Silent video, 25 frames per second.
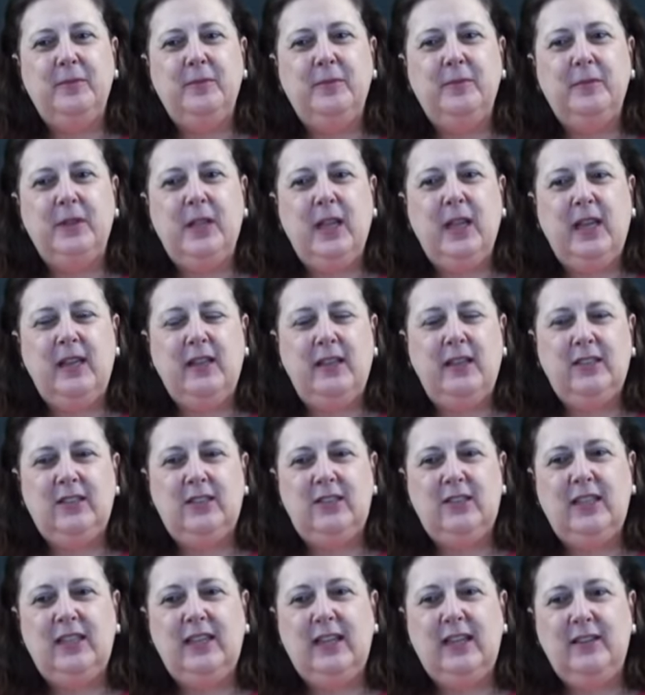Did okay. I?
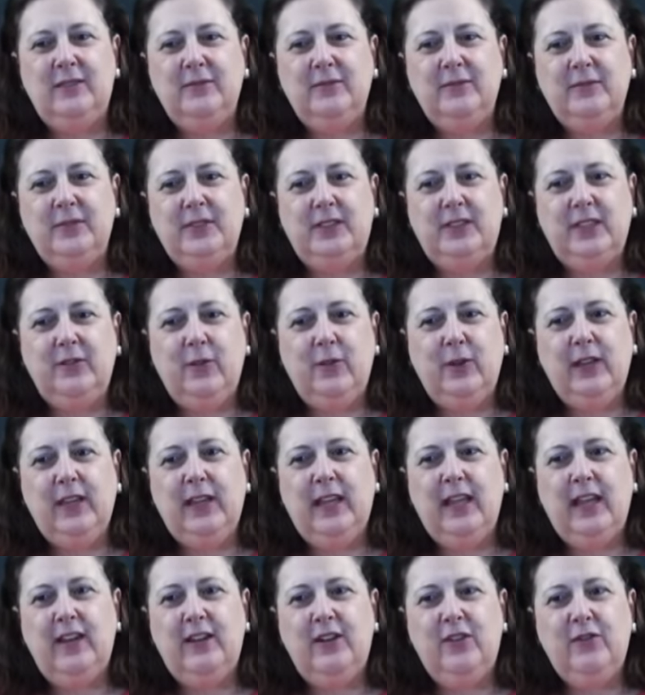Let's see it. See if we
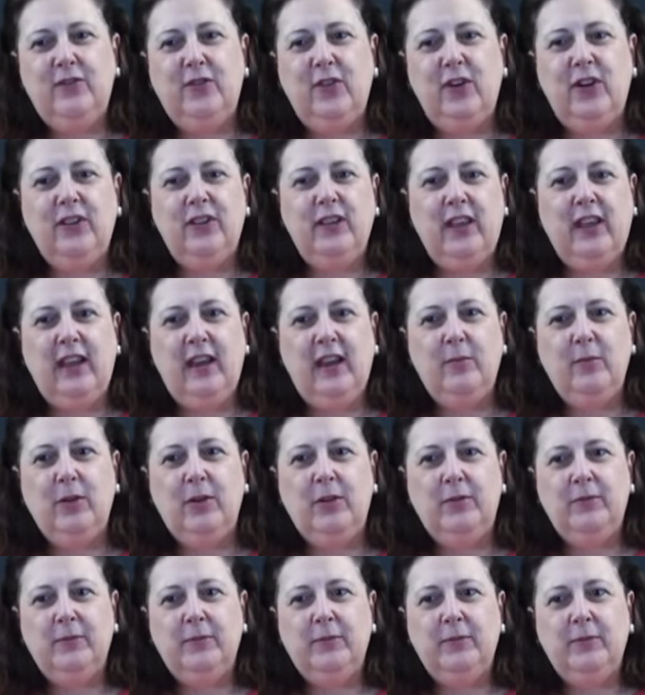can get it in front of the
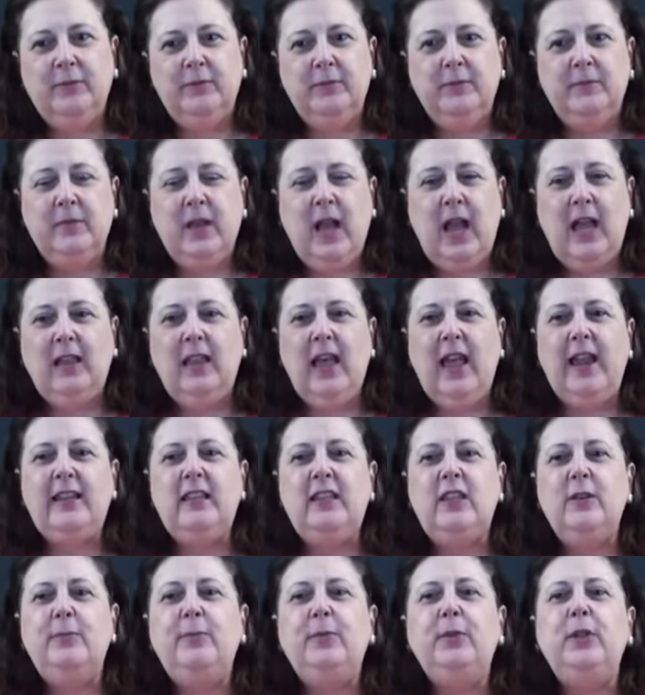camera. I
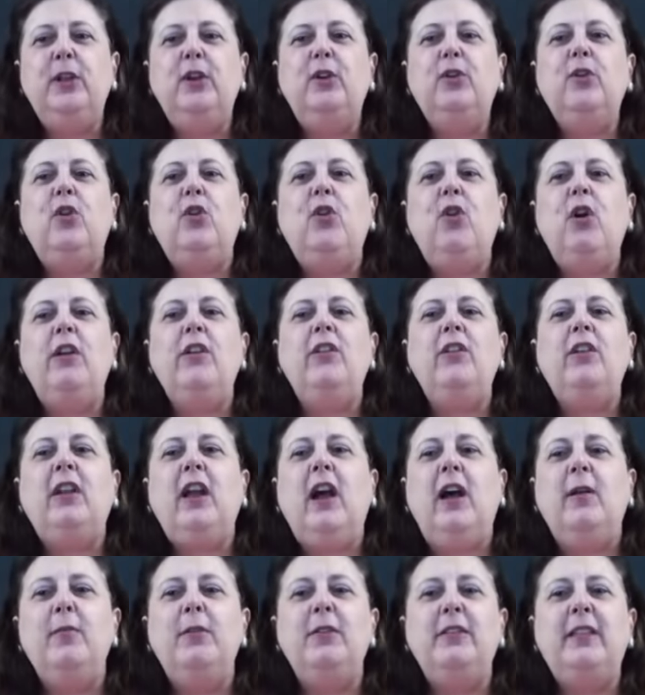like the blue corner
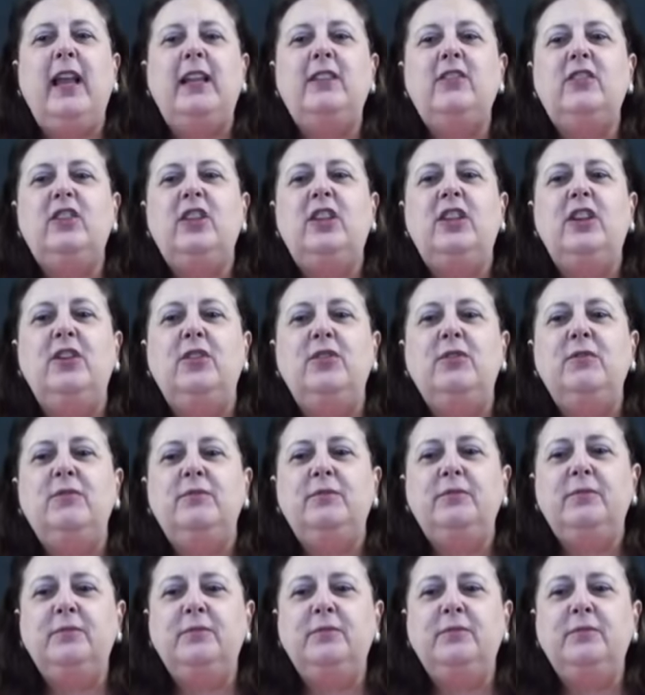cupboard. That's cute.